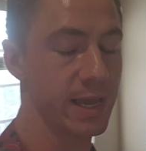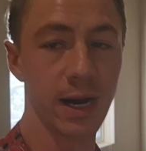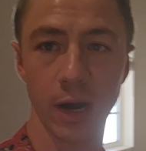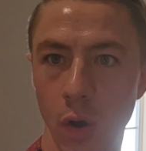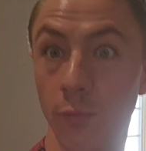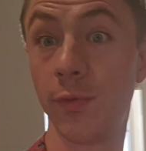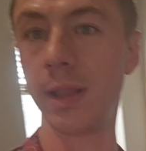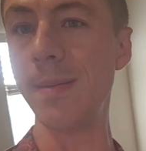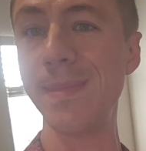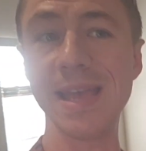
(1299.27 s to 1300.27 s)
here,
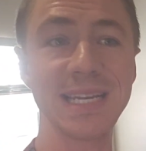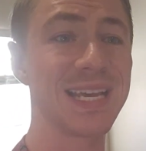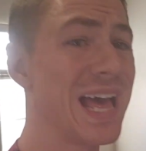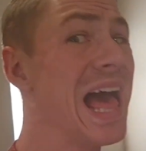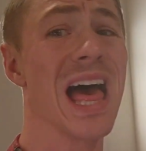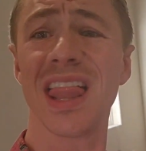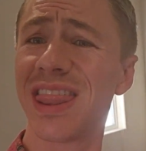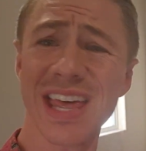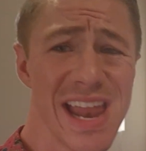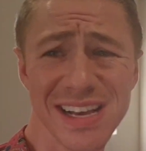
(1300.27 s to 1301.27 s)
hopefully meet
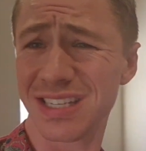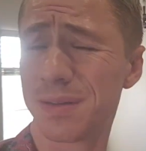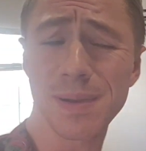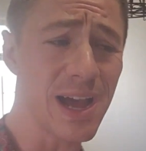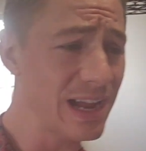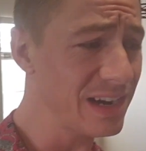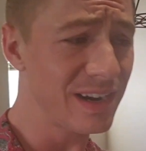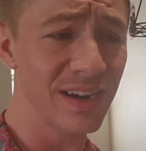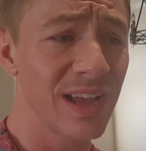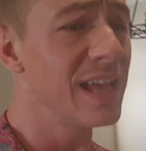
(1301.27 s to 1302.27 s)
the next
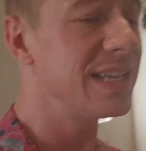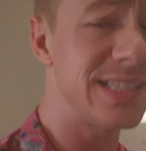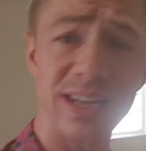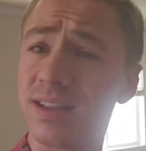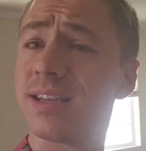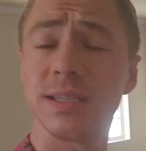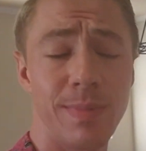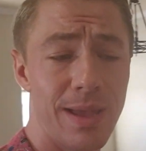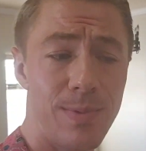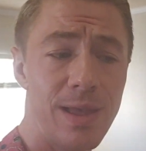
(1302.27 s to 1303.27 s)
buyer, sell this
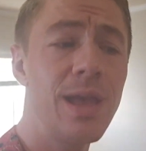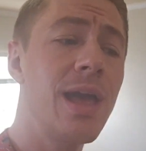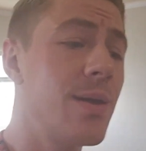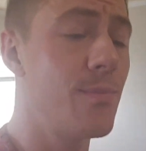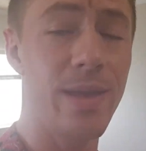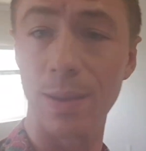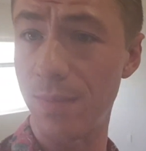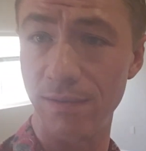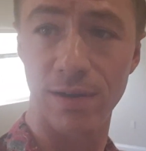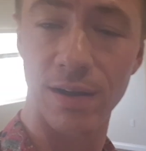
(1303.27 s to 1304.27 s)
baby, make
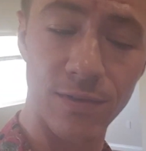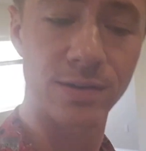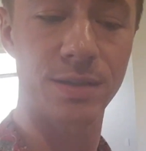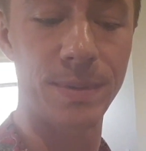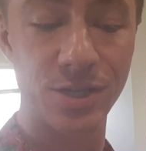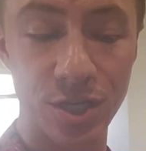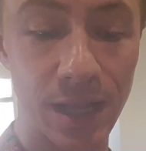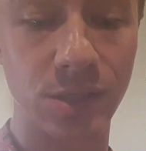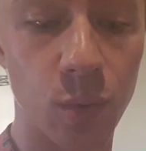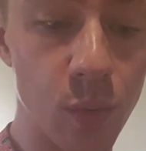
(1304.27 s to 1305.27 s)
my very first commission.
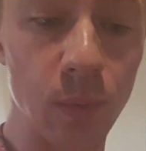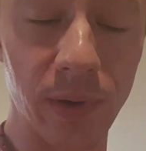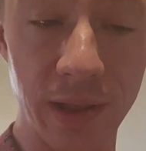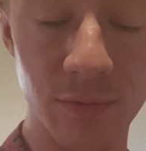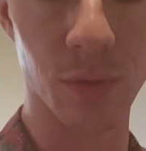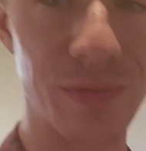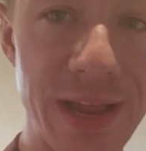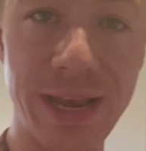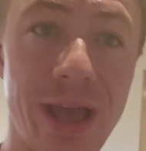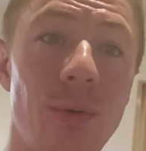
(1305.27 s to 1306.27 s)
That's what we're working for
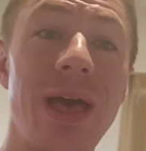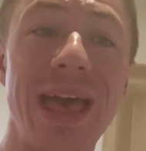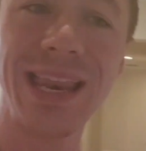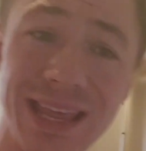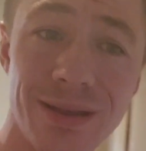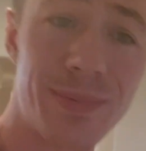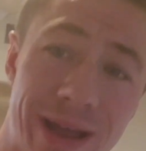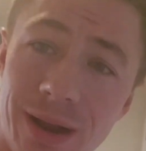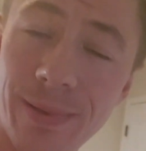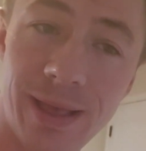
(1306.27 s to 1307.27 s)
right now. I need a
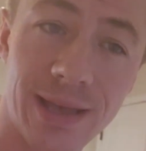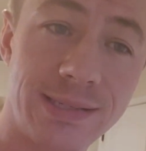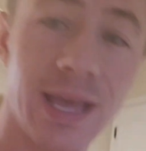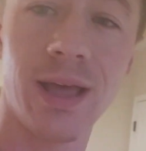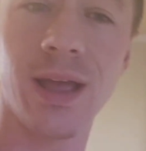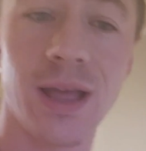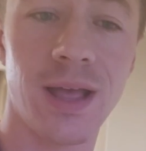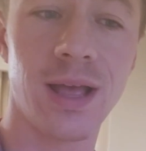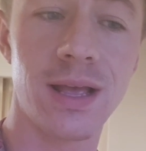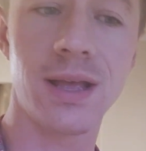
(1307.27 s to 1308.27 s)
buyer because
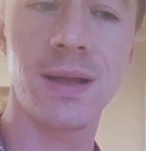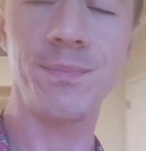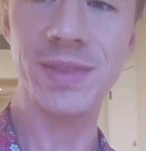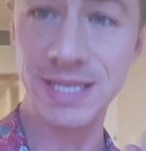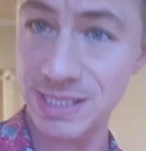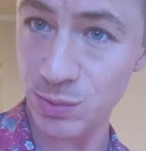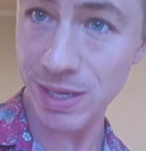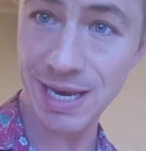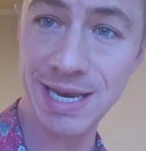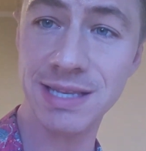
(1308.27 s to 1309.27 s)
this
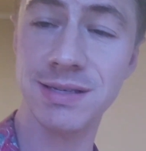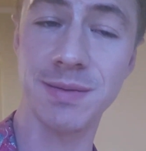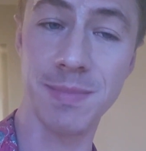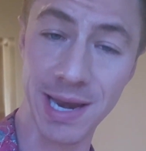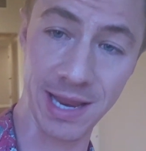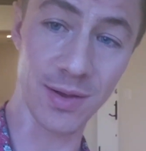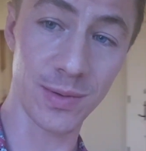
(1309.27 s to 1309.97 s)
sweetie needs some money,